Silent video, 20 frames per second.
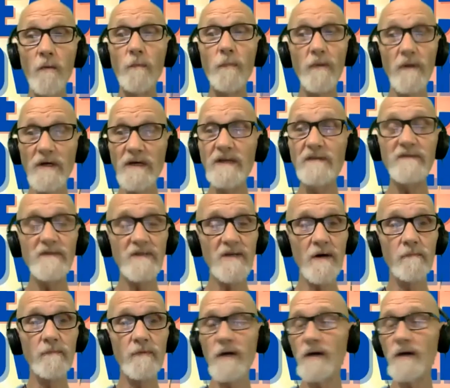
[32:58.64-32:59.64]
believe
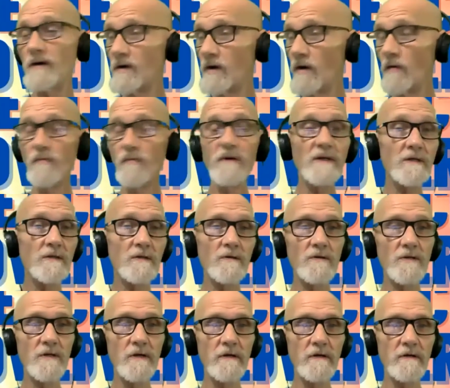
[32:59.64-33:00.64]
something, go
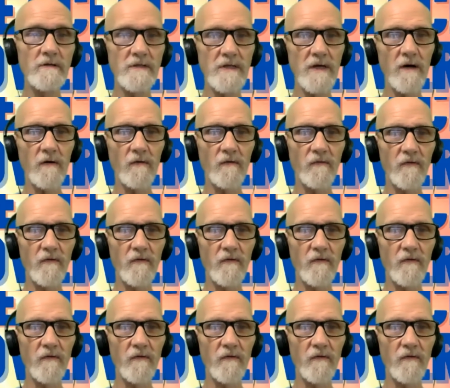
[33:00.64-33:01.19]
research it yourself.